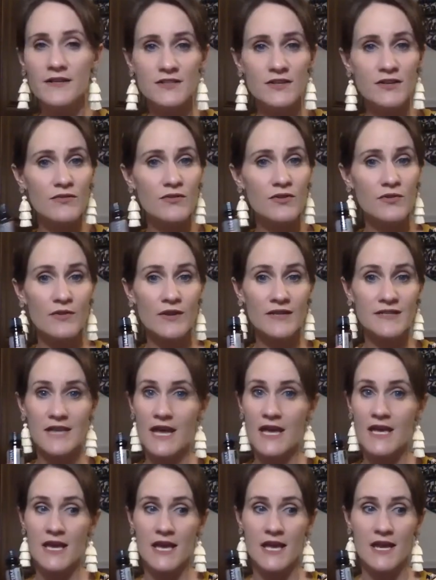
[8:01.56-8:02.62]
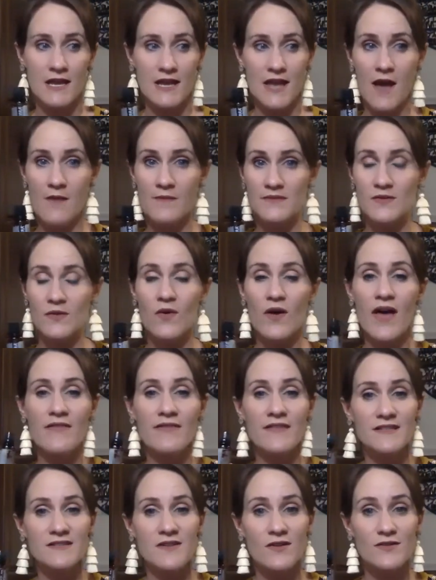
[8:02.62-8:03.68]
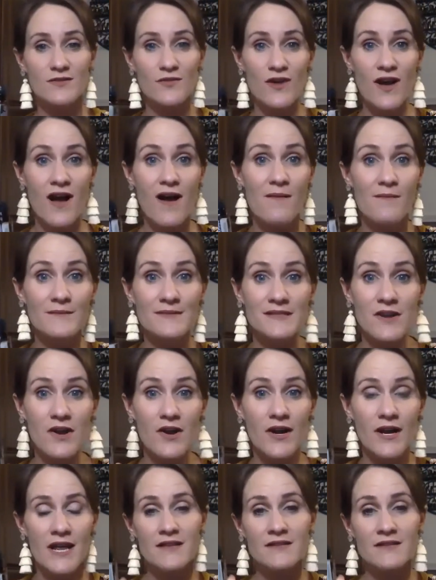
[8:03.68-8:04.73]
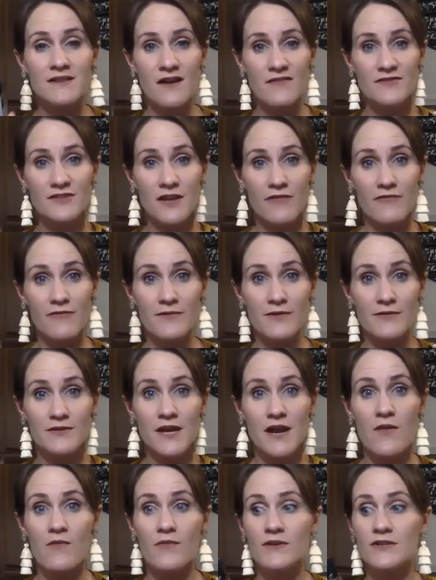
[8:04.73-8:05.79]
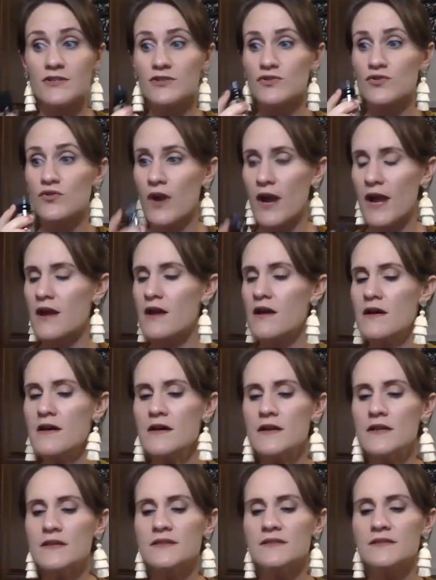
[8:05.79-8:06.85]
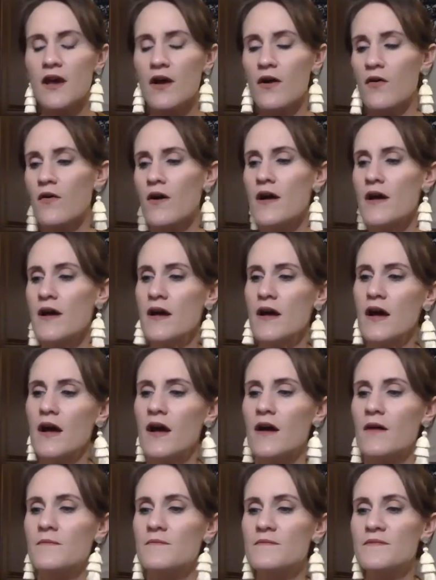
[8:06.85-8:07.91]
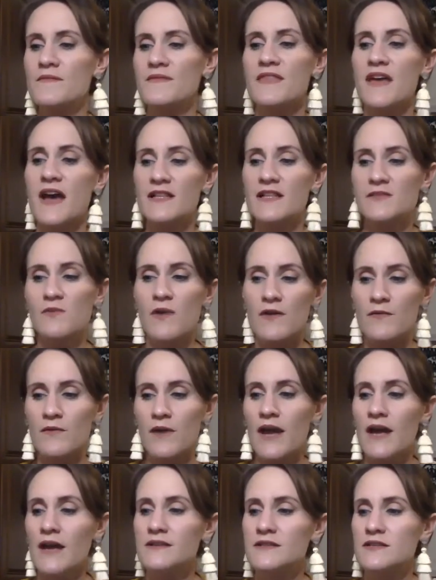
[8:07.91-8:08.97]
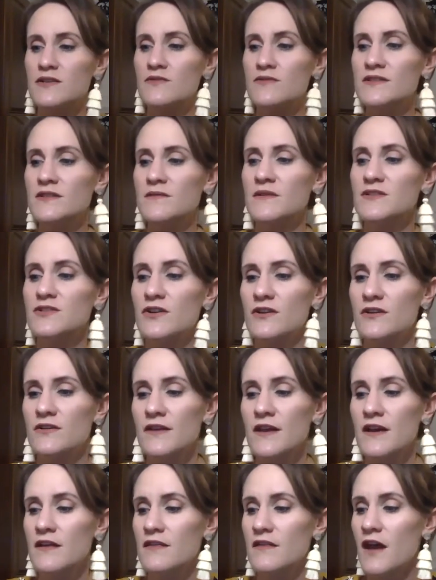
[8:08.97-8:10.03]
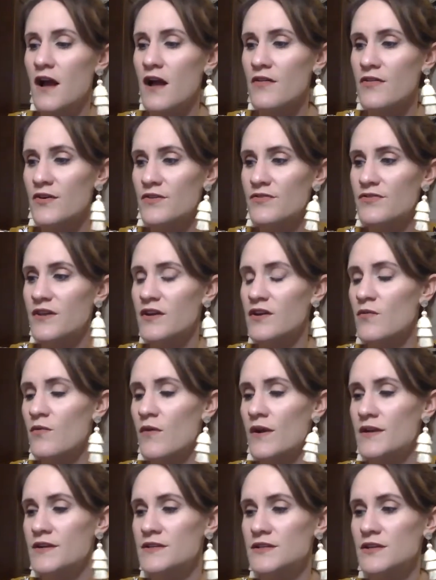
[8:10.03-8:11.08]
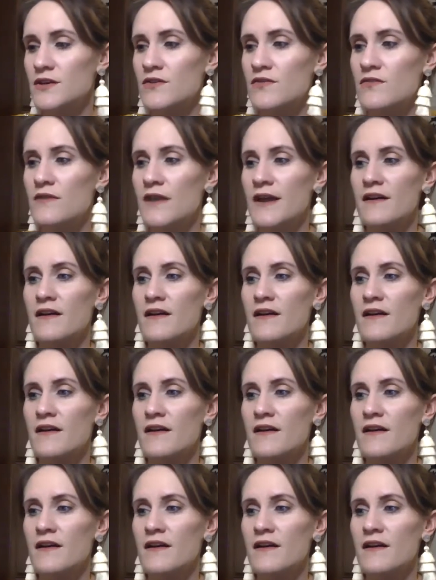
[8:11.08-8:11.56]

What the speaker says: to, you could take it in a capsule, and this also comes already in a soft gel from doTERRA, which is great. So that's one way to use them internally. The other thing you want to do,